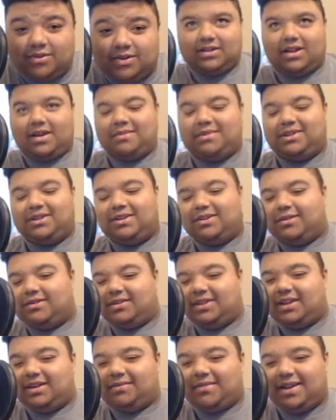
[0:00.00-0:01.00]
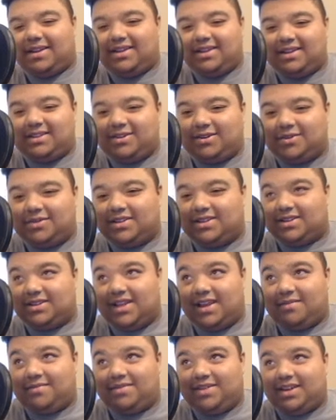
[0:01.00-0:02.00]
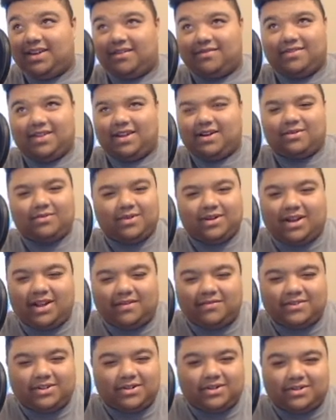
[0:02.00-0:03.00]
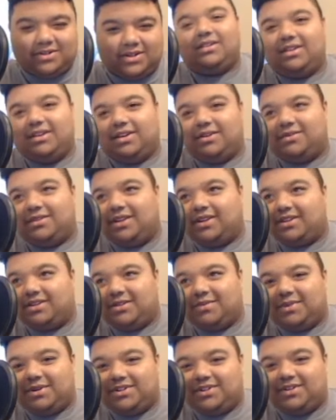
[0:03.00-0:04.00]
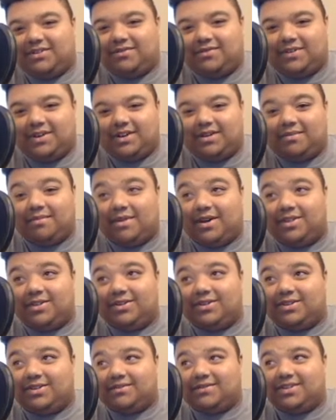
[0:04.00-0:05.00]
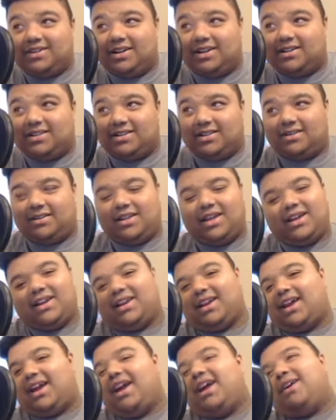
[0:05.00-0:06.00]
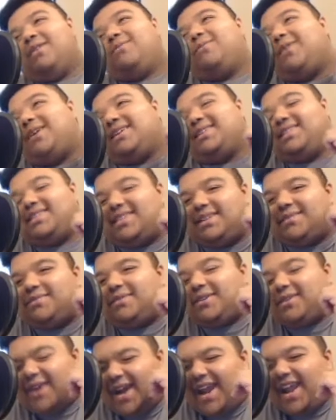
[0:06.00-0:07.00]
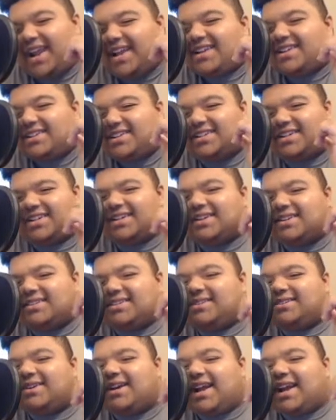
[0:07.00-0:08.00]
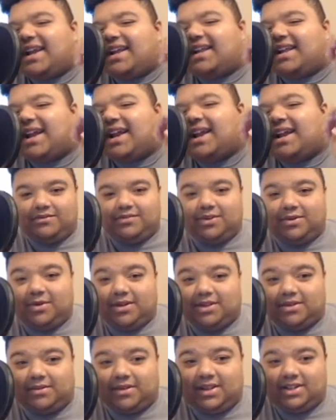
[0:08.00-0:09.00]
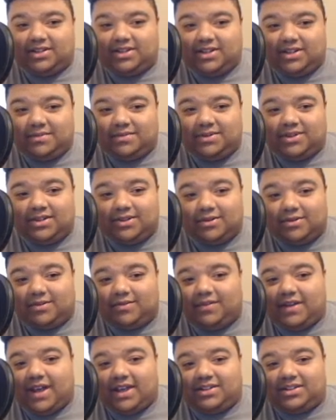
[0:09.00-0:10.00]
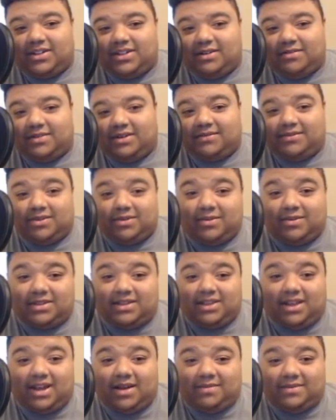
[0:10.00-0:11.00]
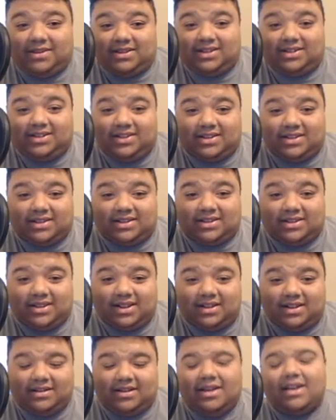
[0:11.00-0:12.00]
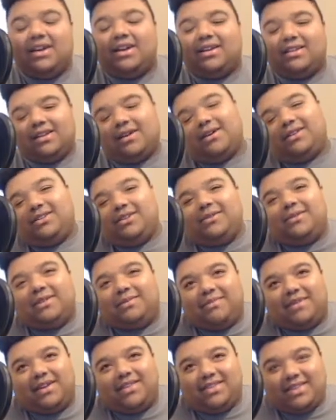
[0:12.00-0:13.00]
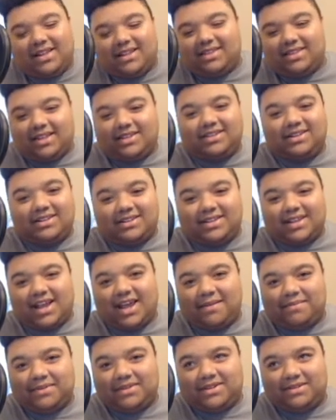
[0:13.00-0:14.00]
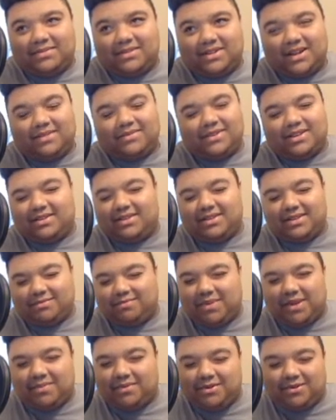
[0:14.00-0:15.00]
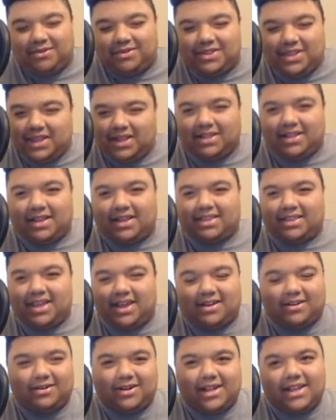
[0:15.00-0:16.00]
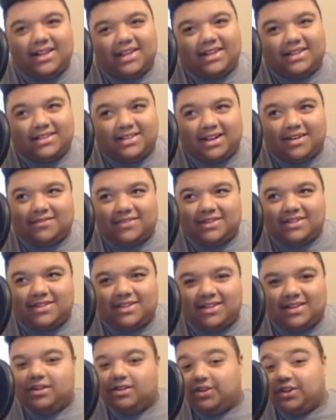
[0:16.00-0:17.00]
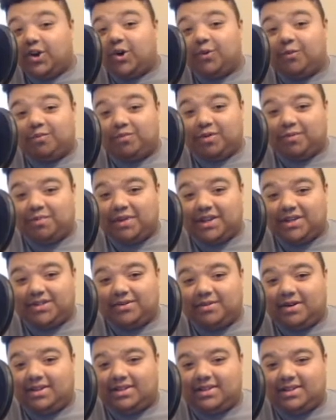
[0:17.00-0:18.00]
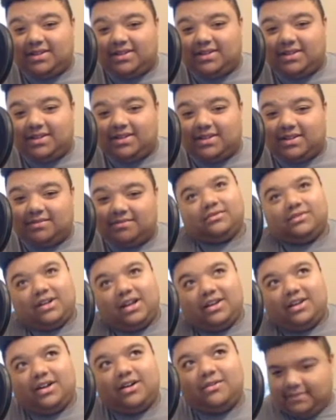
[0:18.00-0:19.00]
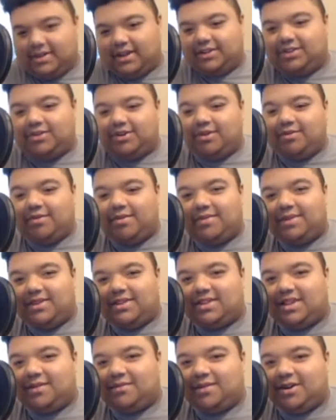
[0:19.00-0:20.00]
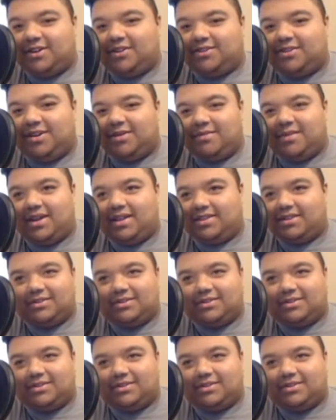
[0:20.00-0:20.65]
I mean, you don't think men get told the same thing if they don't want to have children? You don't think there's a bunch of mothers of sons that are like, I want some grandchildren? She wants a relationship, she's old-fashioned, but if she wants the opposite, she's a slut. Now, I do admit that that does happen sometimes, and the people who think like that are idiots, obviously. Don't perpetuate this system. I don't. I treat women the same way I treat men.